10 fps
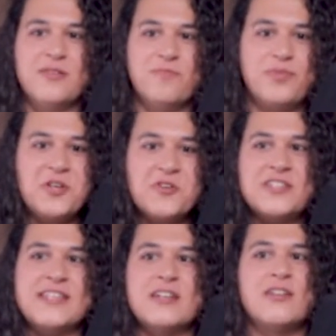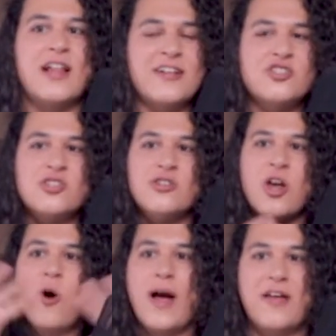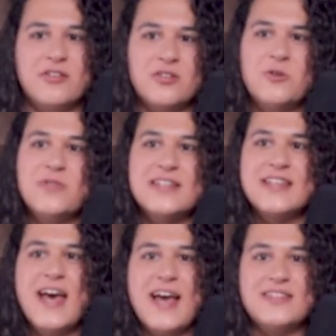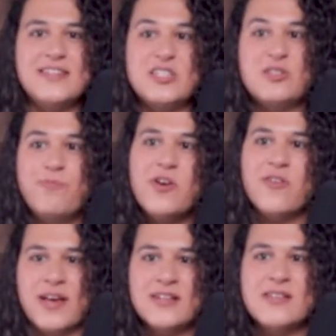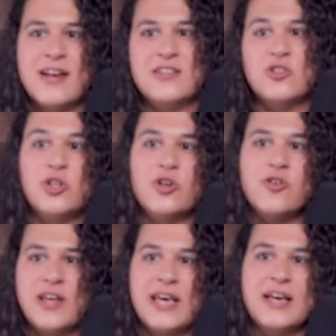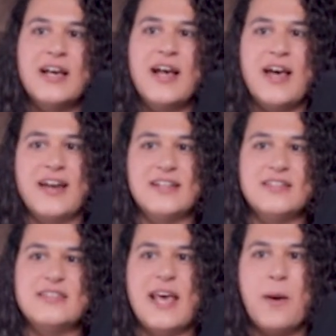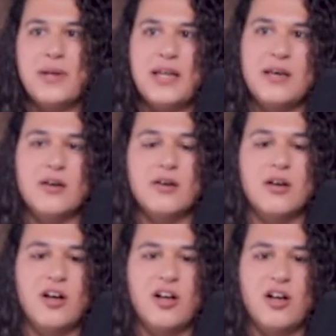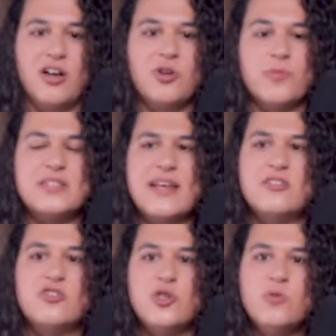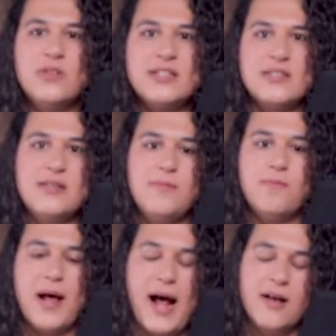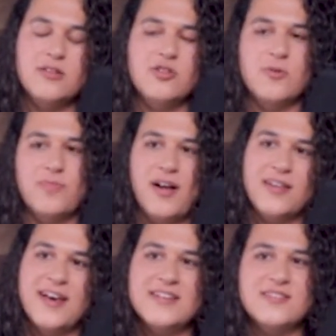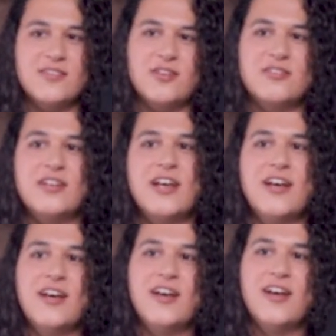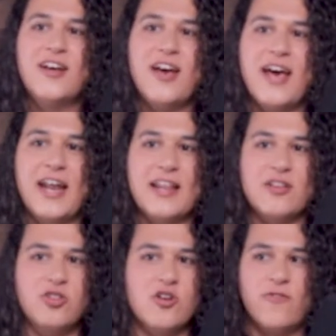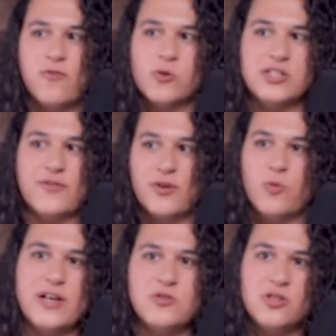pure skill. I just know how to do this. It's experience and it's learning and it's examining your mistakes. Do you listen back to your podcasts at all and like look for different ways you could do